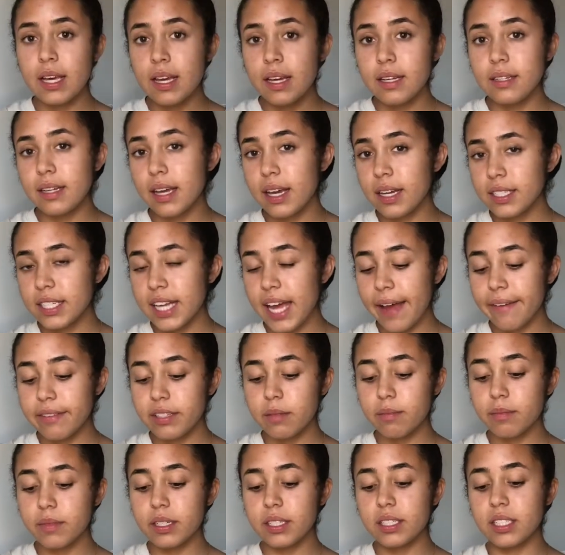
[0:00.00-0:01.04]
Next I have
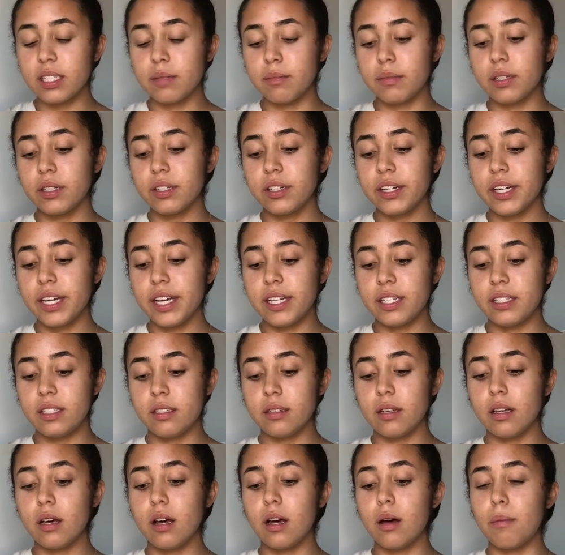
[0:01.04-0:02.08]
something similar. It's
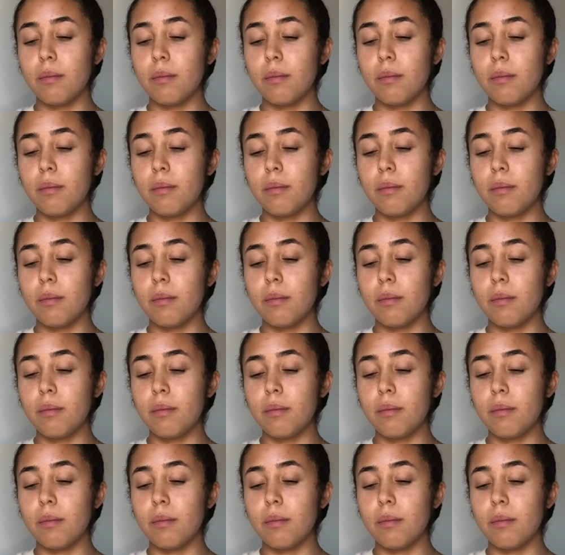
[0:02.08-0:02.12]
a